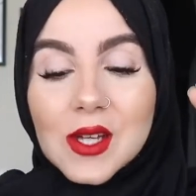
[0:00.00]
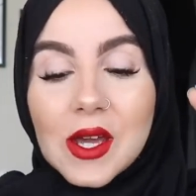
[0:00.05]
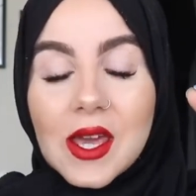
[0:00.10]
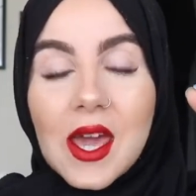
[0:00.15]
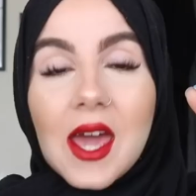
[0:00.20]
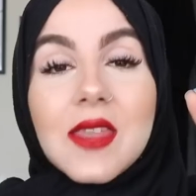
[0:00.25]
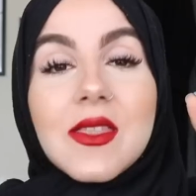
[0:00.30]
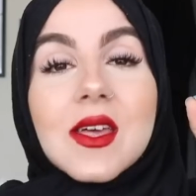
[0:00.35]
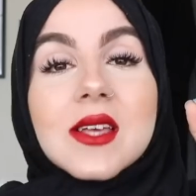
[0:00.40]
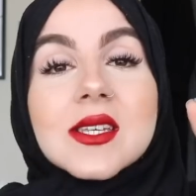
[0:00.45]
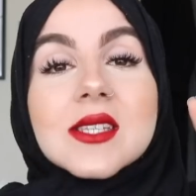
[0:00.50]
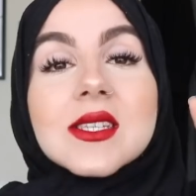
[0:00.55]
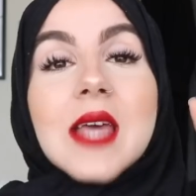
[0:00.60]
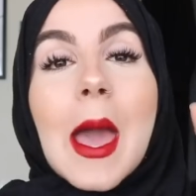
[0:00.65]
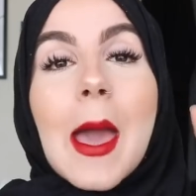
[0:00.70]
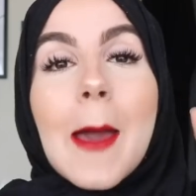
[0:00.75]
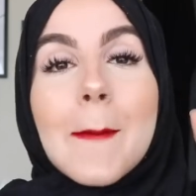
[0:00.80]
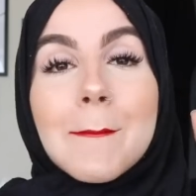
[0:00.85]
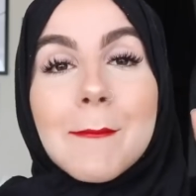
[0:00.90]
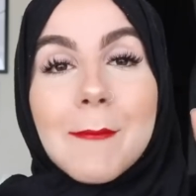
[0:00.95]
Okay, this is
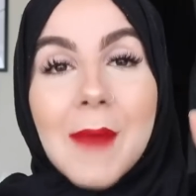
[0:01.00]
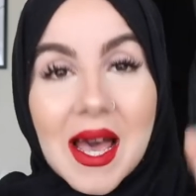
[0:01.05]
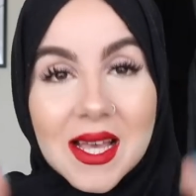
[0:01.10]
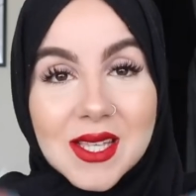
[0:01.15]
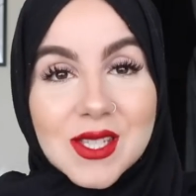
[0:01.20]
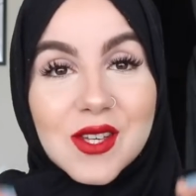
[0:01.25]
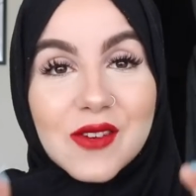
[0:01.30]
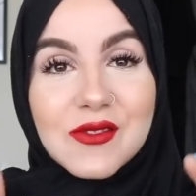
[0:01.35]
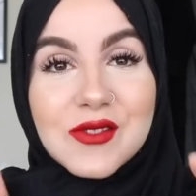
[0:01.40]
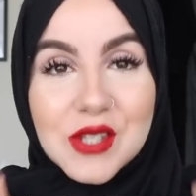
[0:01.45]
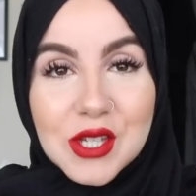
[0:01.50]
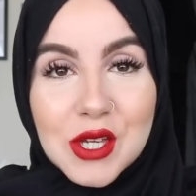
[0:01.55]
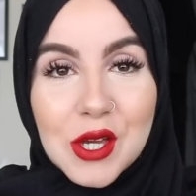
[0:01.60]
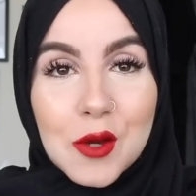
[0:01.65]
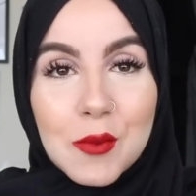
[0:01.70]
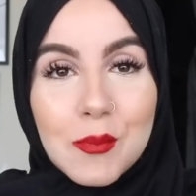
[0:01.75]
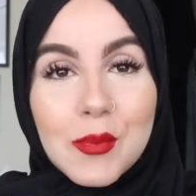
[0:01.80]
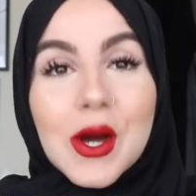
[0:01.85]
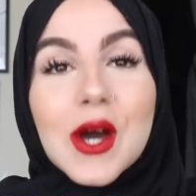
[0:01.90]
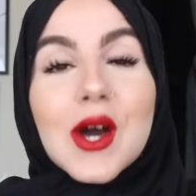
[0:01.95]
a massive
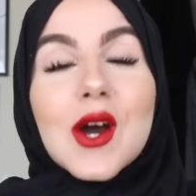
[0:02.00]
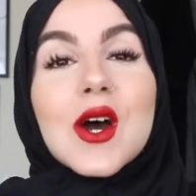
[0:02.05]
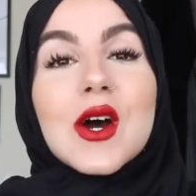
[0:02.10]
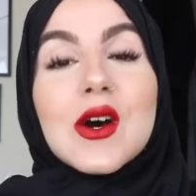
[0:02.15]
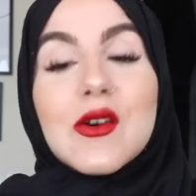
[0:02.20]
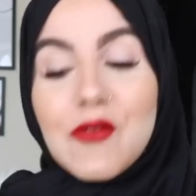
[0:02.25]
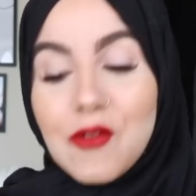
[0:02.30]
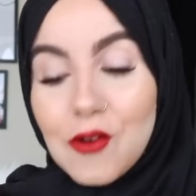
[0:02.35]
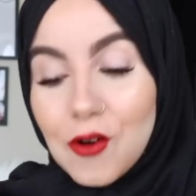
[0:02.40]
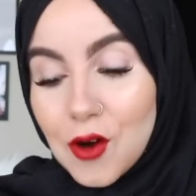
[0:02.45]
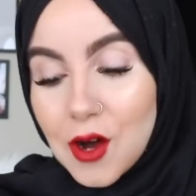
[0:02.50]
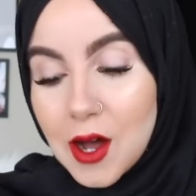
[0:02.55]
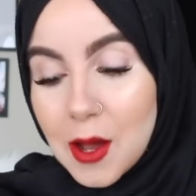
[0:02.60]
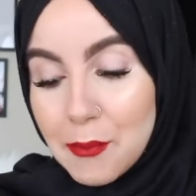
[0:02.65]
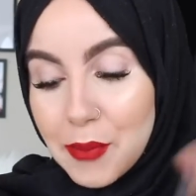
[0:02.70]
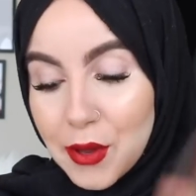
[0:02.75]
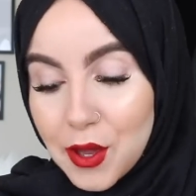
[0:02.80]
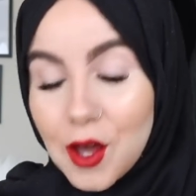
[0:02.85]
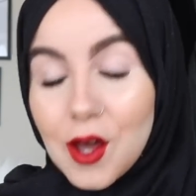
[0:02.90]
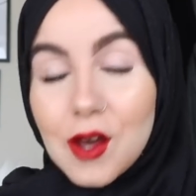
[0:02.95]
dupe for a
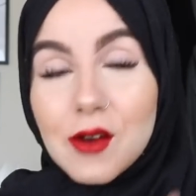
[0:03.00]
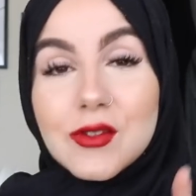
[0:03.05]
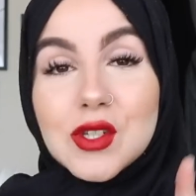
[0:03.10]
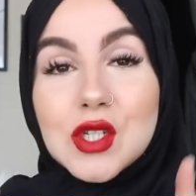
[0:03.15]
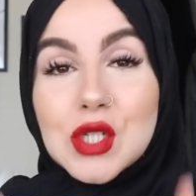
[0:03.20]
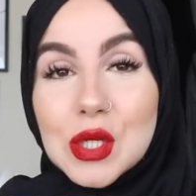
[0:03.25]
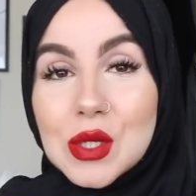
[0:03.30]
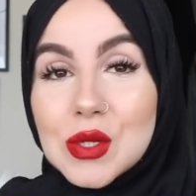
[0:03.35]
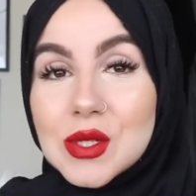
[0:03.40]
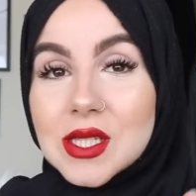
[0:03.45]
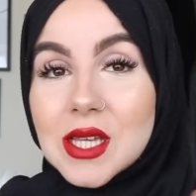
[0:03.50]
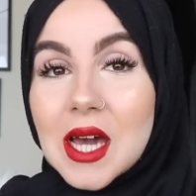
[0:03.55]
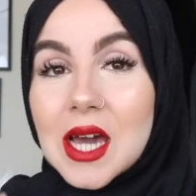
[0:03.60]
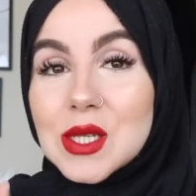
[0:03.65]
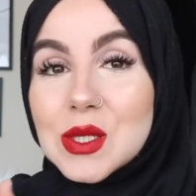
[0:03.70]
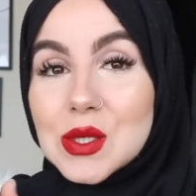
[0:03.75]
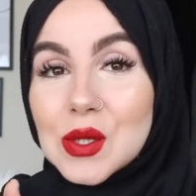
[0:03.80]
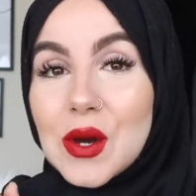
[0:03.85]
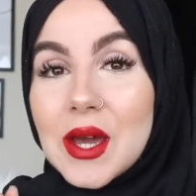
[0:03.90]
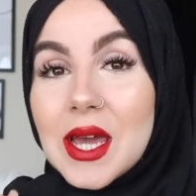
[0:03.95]
pair of shoes that I
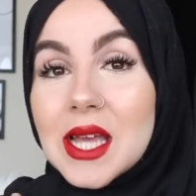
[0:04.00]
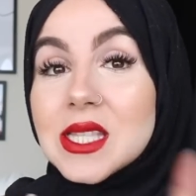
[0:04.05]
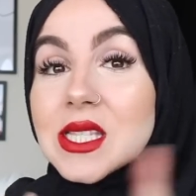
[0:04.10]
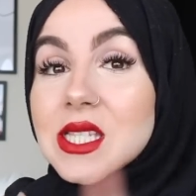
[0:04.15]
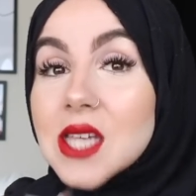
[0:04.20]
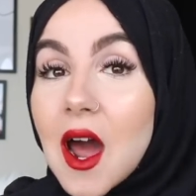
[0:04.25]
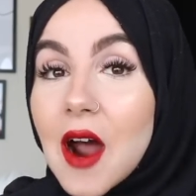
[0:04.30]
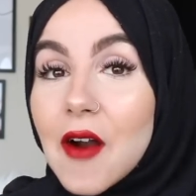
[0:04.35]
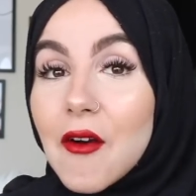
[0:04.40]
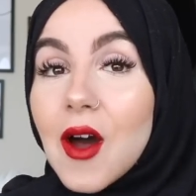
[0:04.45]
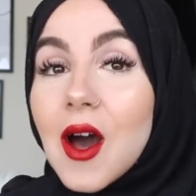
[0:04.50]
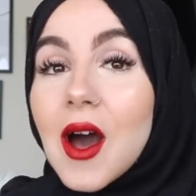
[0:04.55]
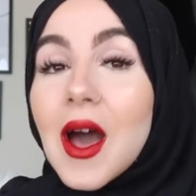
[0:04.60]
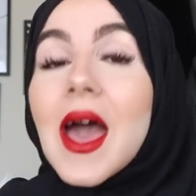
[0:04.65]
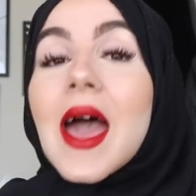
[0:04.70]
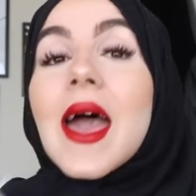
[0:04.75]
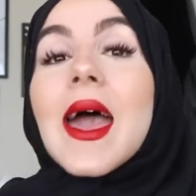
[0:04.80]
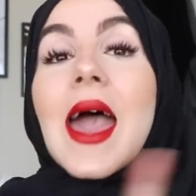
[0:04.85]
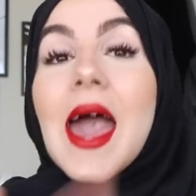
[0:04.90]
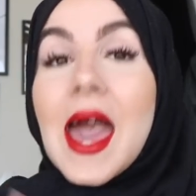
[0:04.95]
saw in Zara
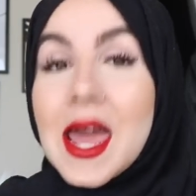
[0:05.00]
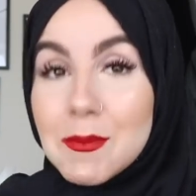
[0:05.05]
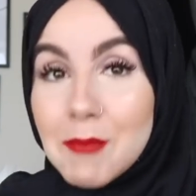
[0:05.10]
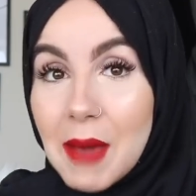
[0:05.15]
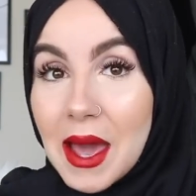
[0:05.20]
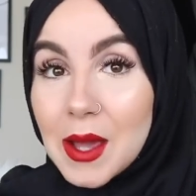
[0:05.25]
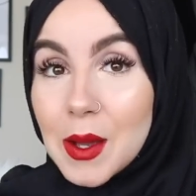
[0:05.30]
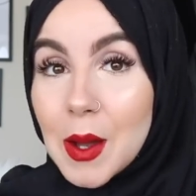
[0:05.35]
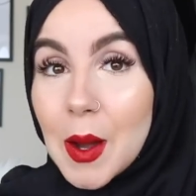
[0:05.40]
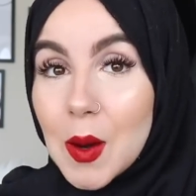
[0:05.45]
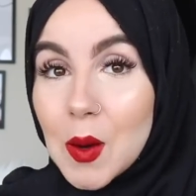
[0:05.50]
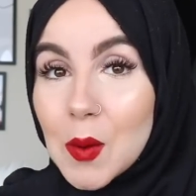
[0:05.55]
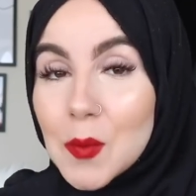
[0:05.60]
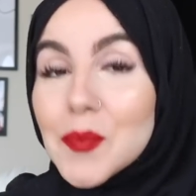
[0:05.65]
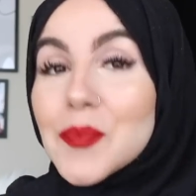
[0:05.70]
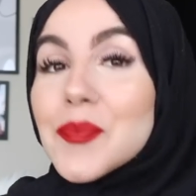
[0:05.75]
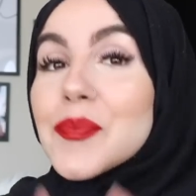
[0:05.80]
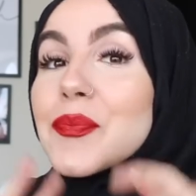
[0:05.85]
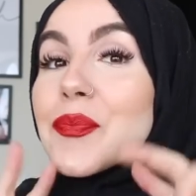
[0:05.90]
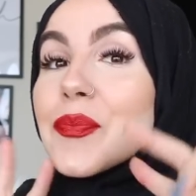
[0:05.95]
and
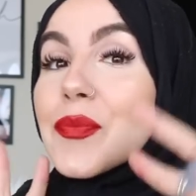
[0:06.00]
Mango.